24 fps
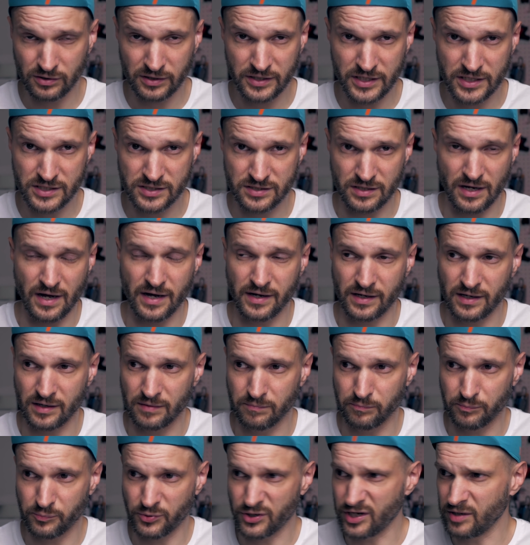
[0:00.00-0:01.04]
cleats I
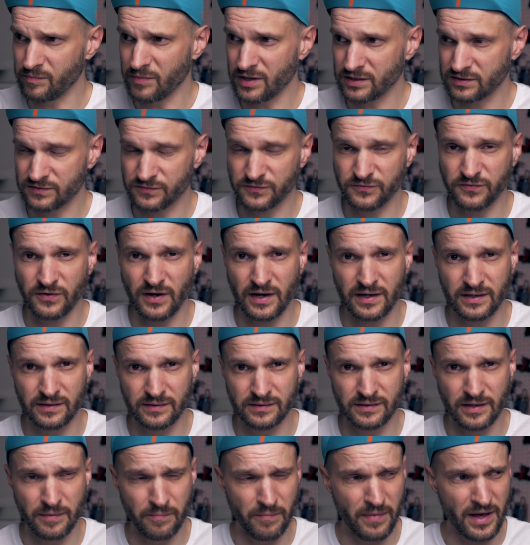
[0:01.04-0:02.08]
can pretty much
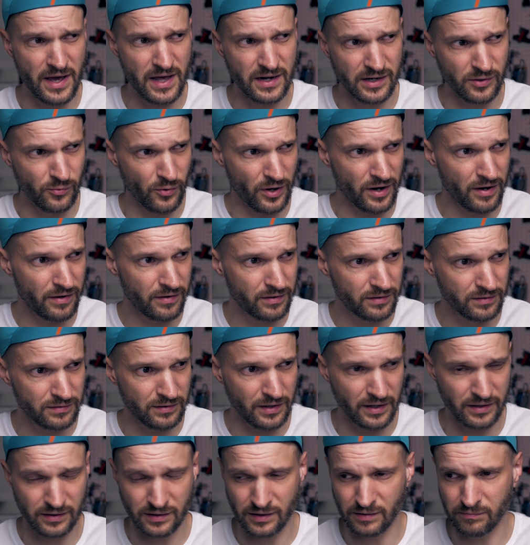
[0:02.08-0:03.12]
find them anywhere,
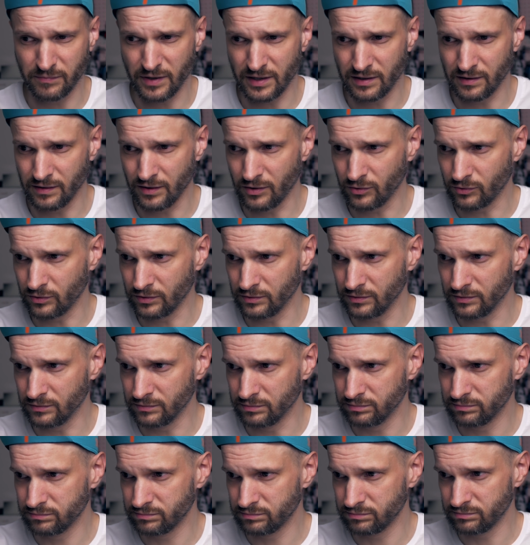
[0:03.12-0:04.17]
like in my local
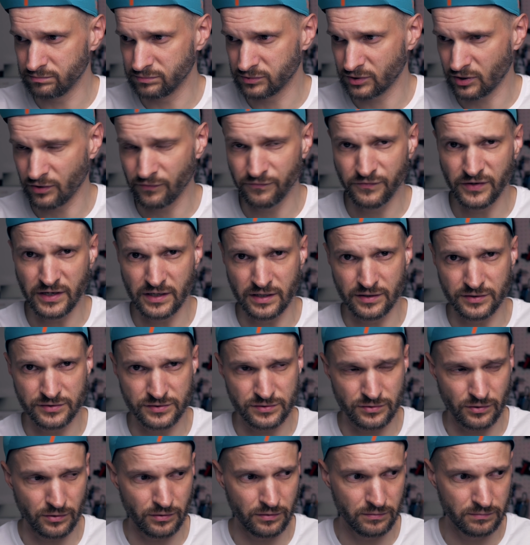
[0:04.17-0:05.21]
convenience
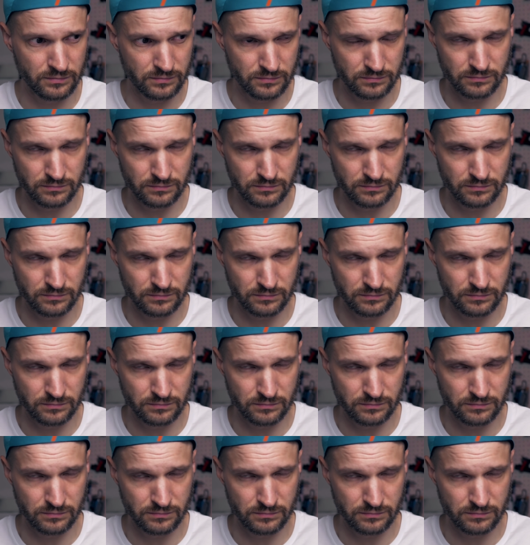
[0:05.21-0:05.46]
store.